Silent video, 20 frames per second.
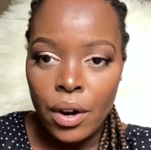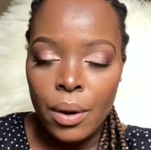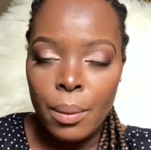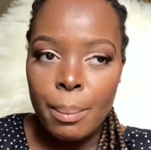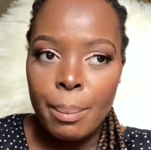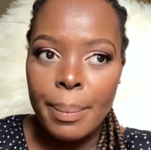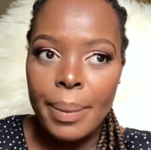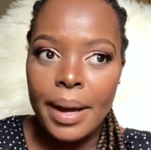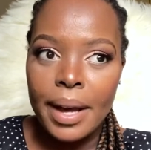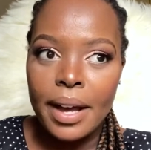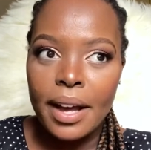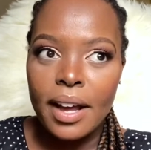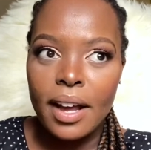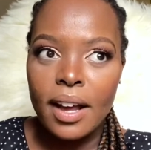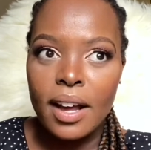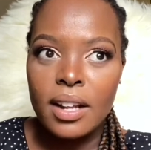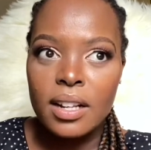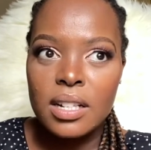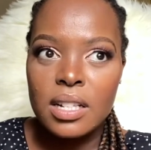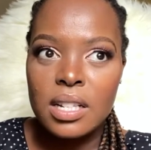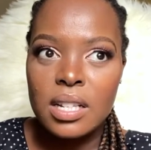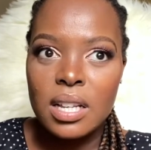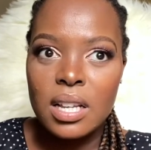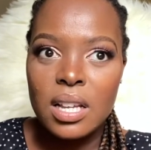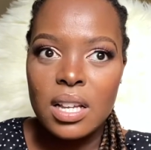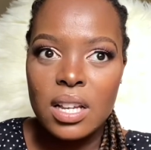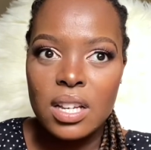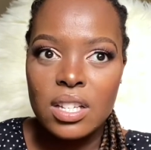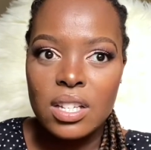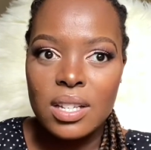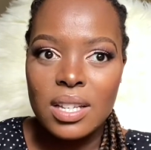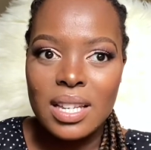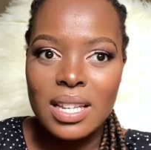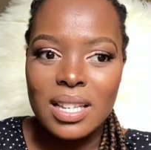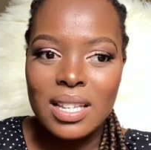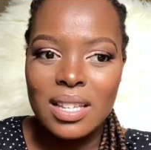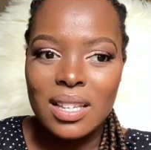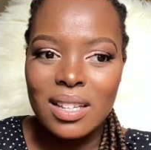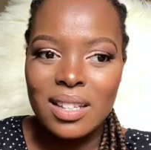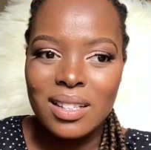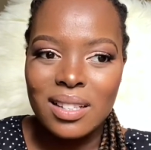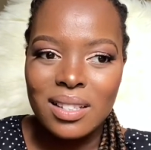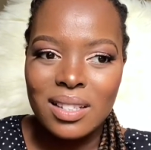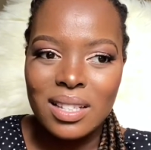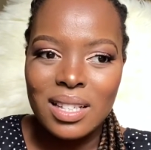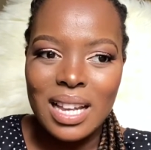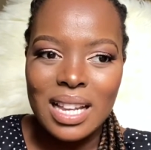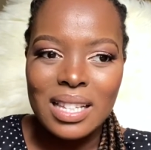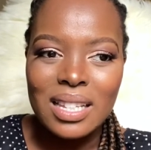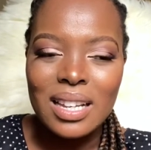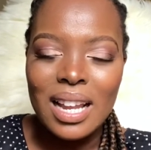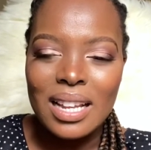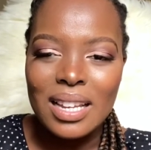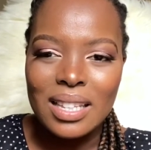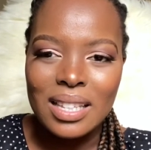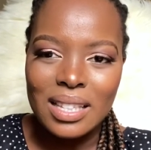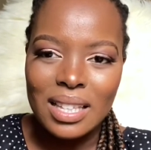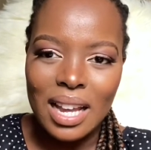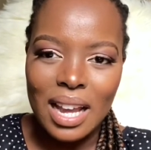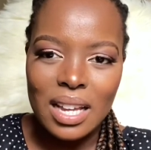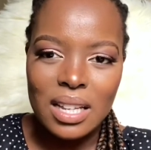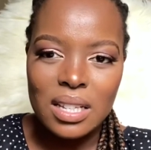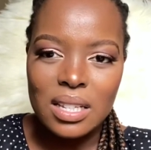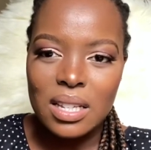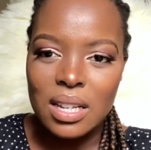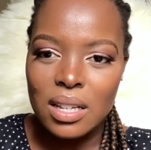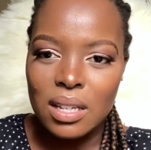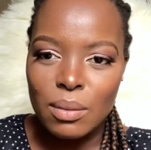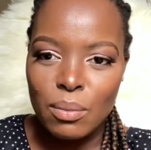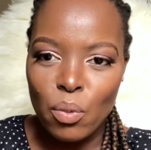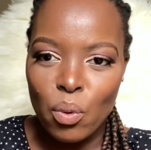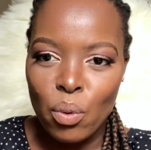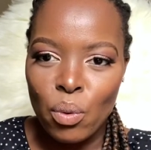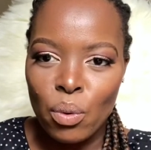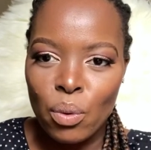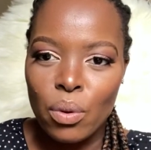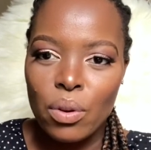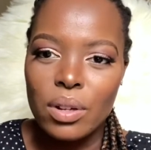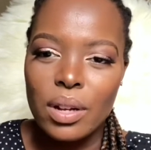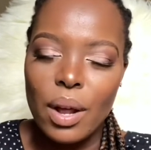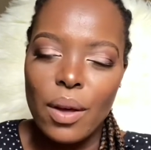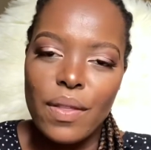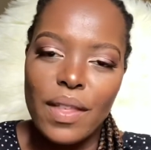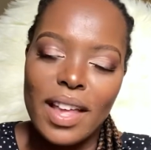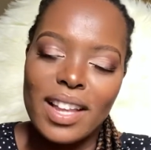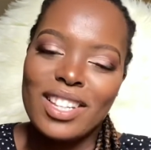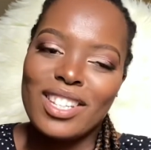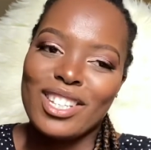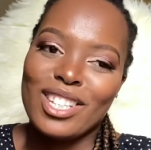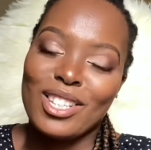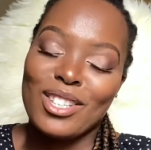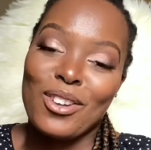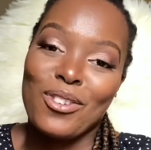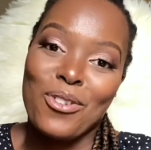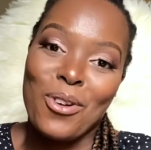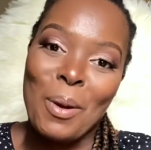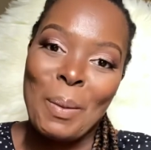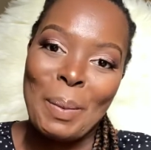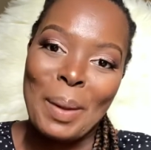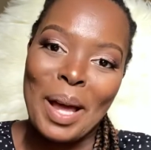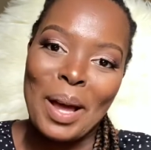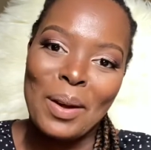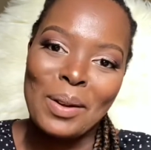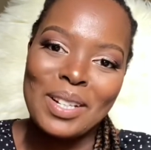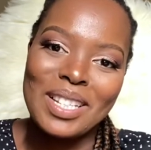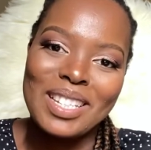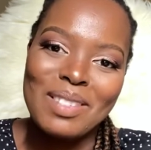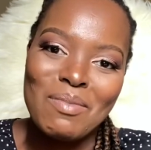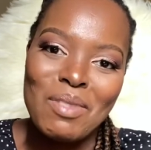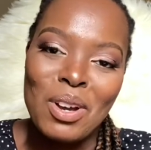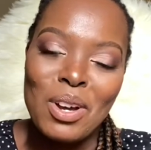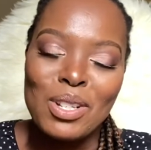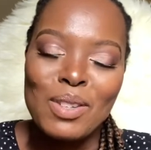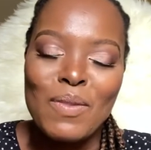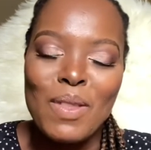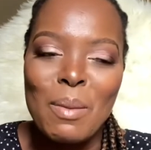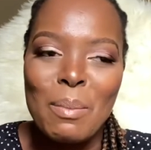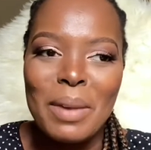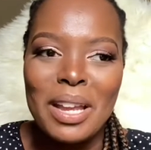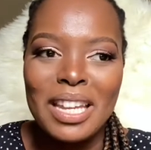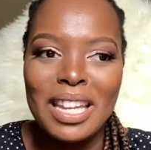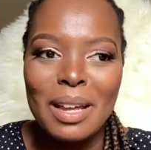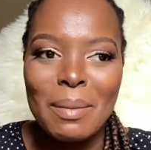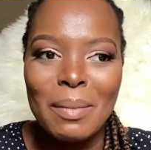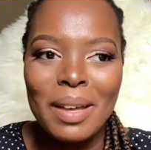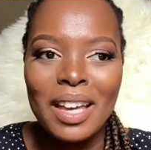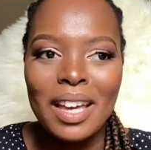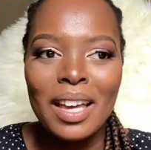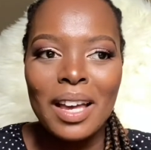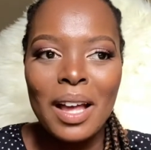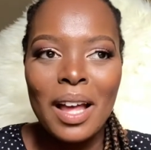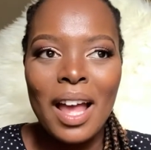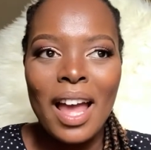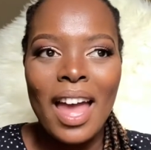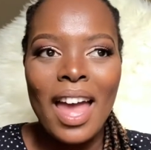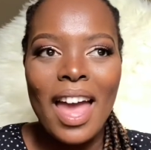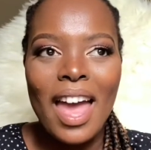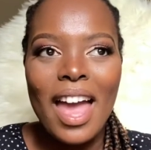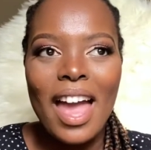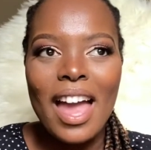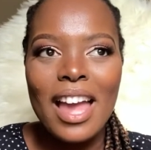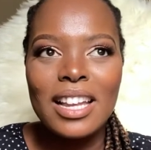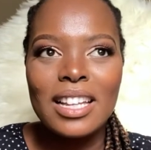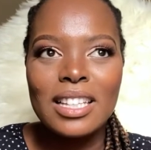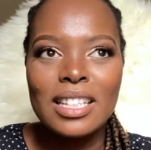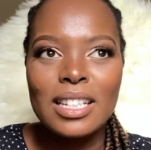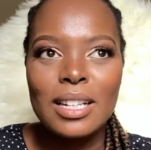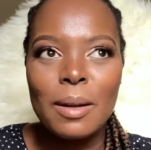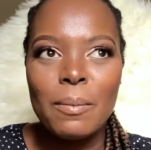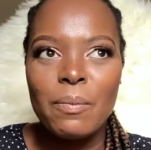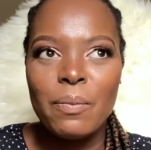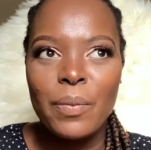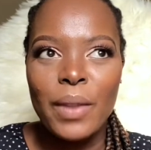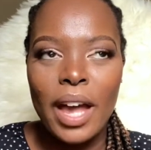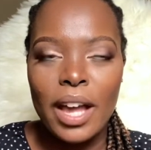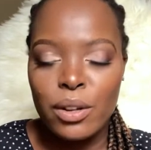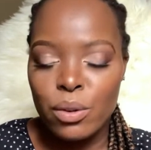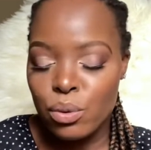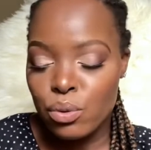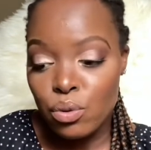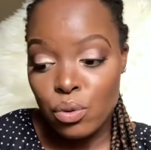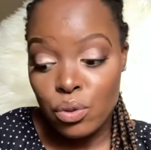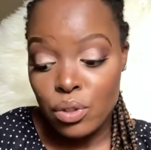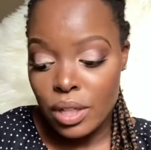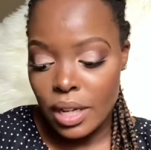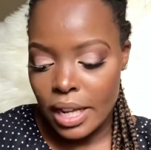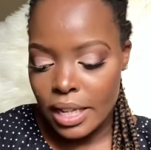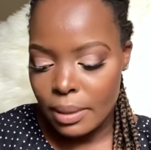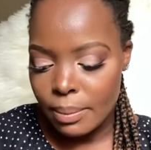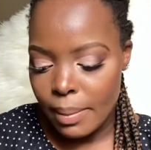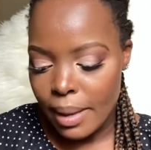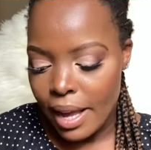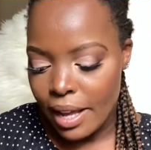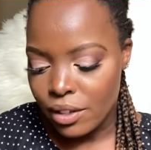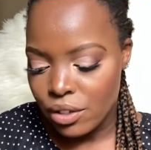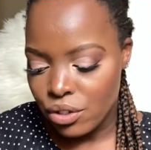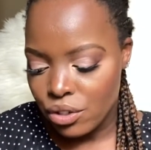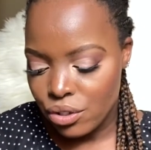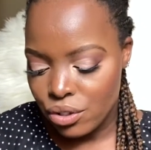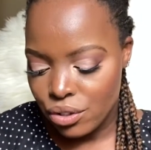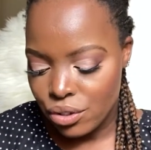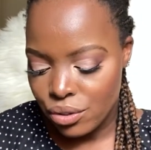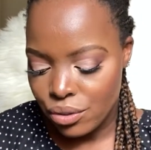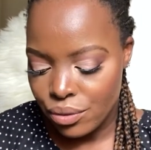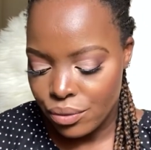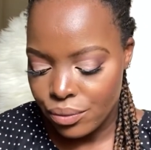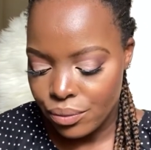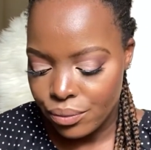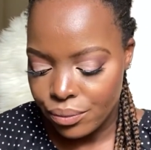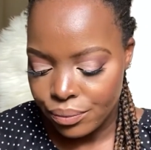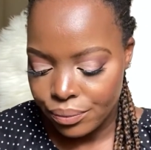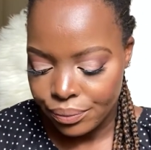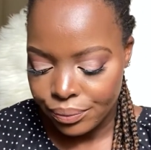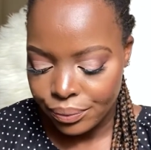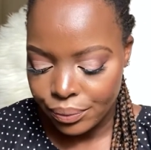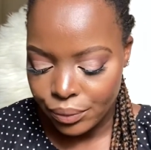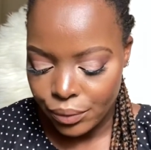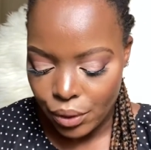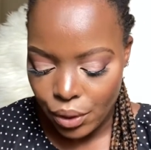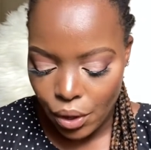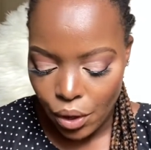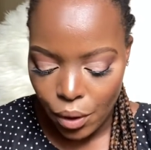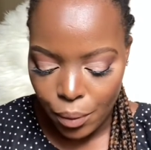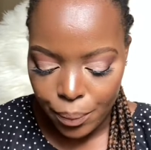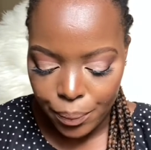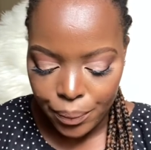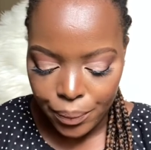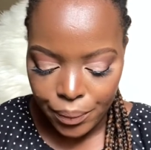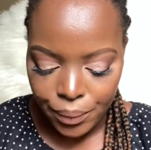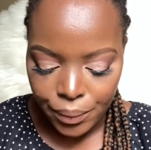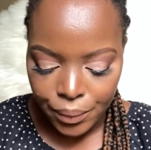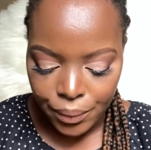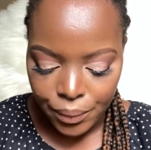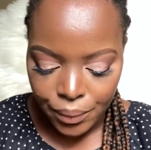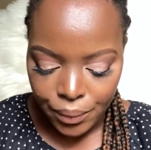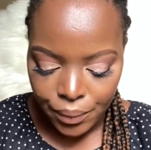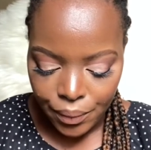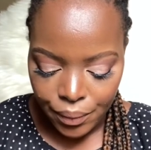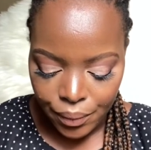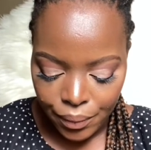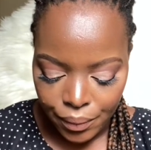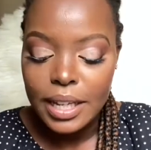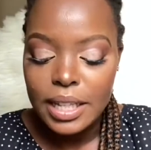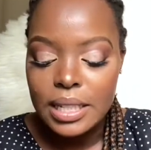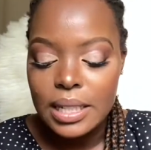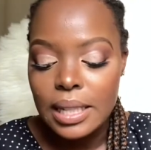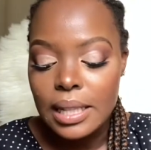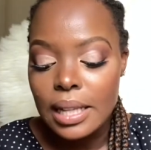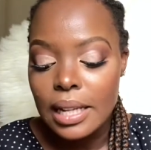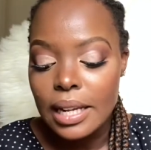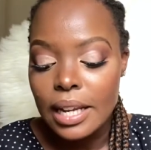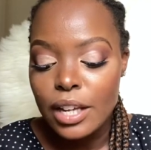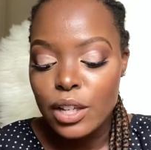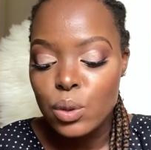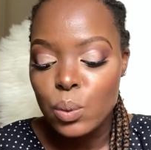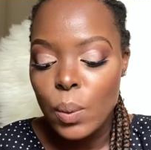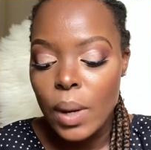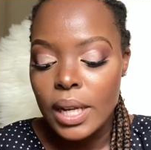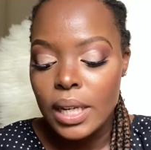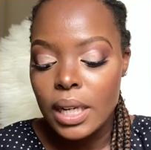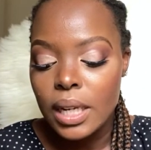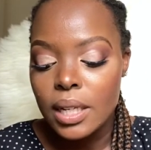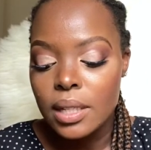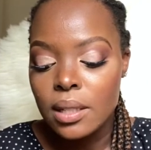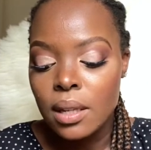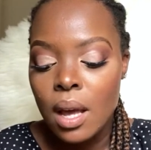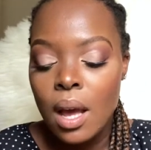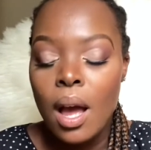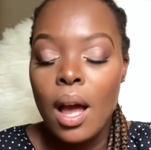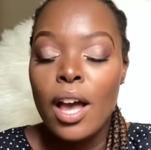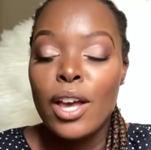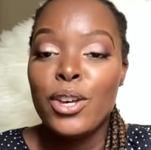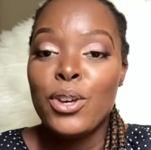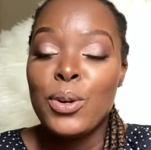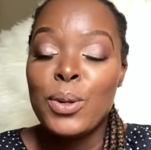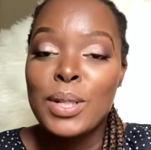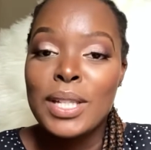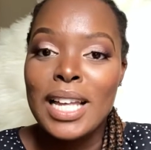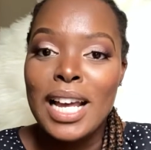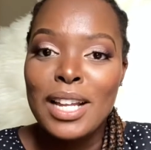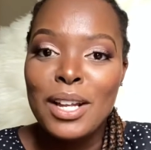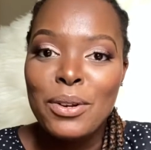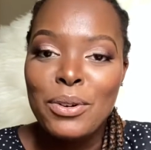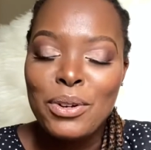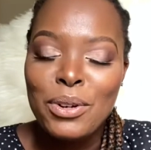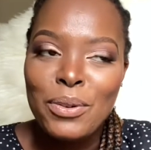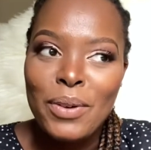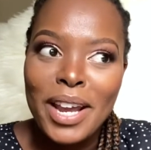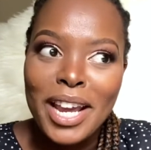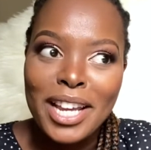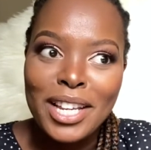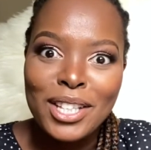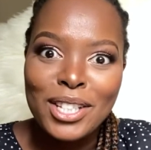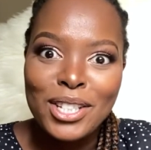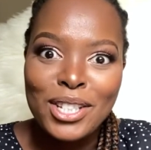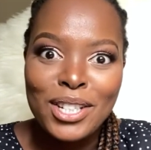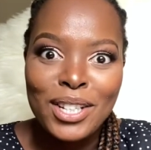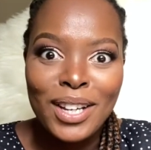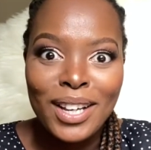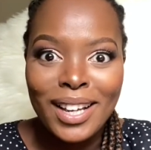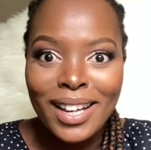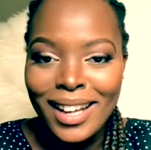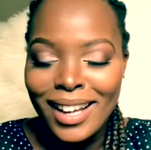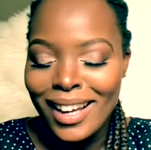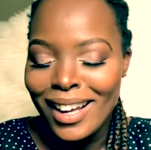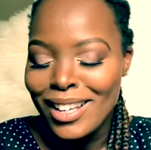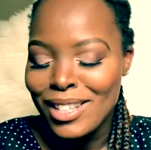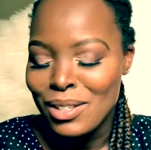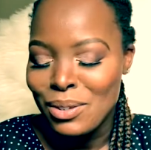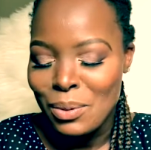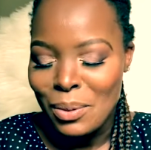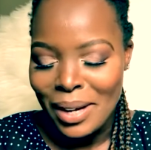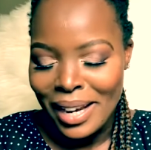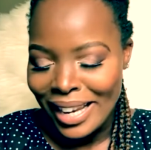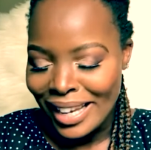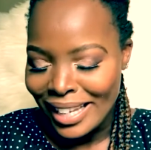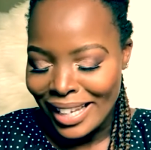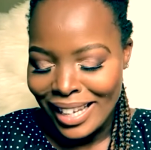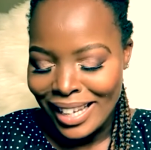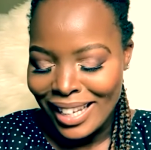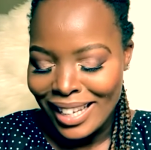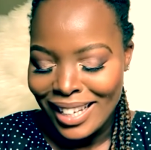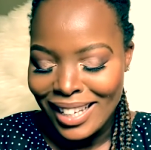but she doesn't understand it anymore now that she's a dropout because of the pandemic, and I don't use it as much. Yeah. The next one is your salary range. Guys, really?